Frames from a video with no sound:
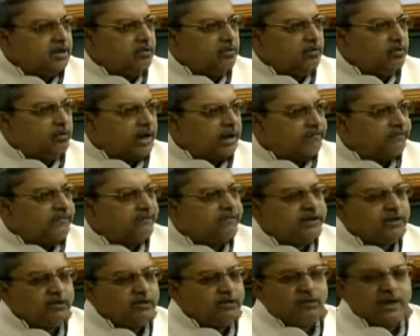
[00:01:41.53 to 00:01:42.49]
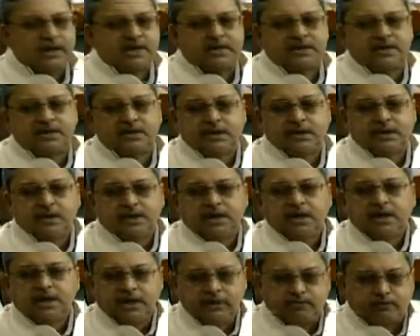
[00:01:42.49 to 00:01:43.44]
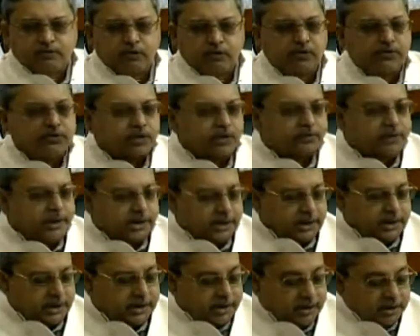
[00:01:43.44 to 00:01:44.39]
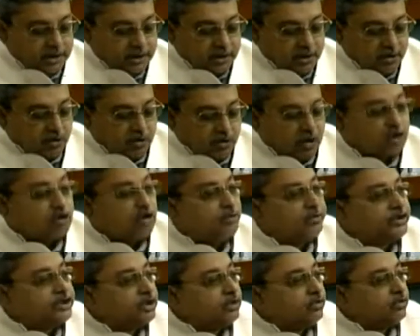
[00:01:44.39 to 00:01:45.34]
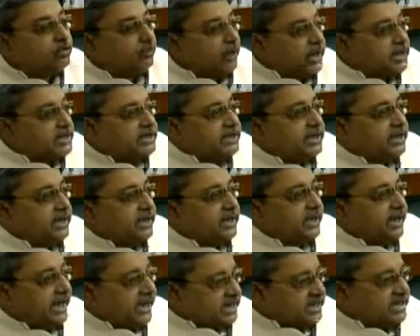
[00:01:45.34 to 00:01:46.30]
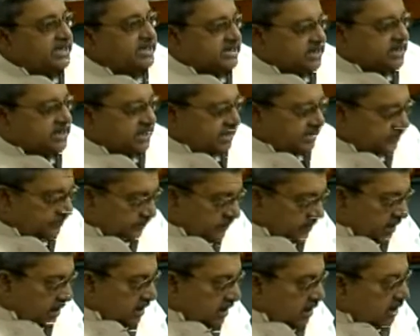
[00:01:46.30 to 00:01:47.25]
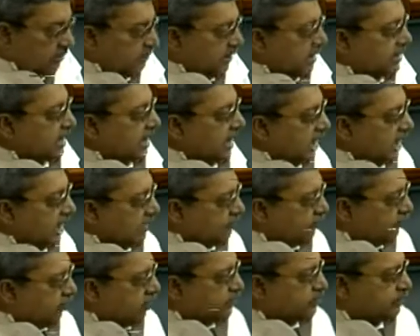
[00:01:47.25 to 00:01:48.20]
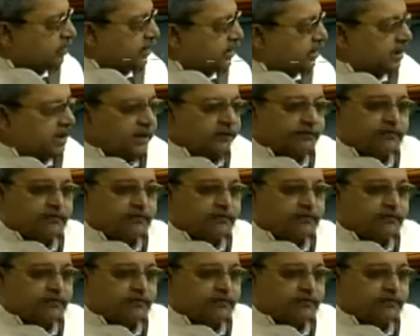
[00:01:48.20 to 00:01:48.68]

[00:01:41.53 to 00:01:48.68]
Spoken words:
151 reports of the Law Commission was existing. But unfortunately